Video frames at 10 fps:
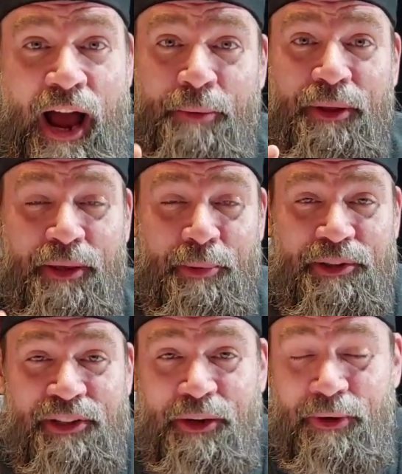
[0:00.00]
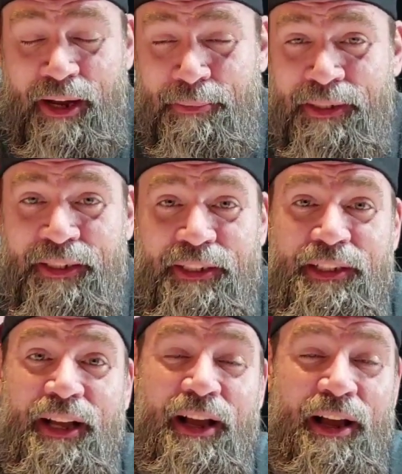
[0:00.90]
I really appreciate it, Rob.
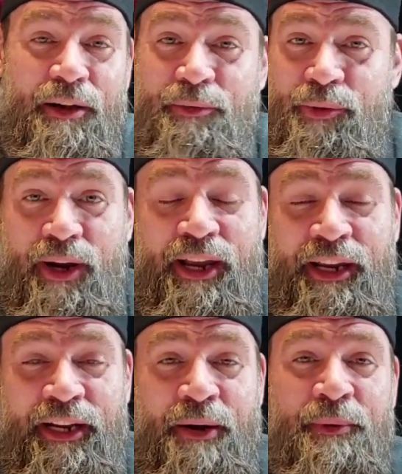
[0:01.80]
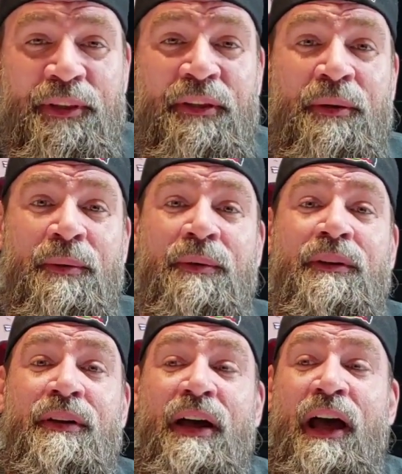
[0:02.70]
Uh, it was great hanging out with you.
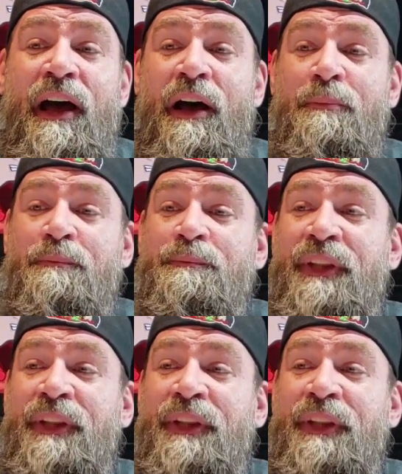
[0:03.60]
Um,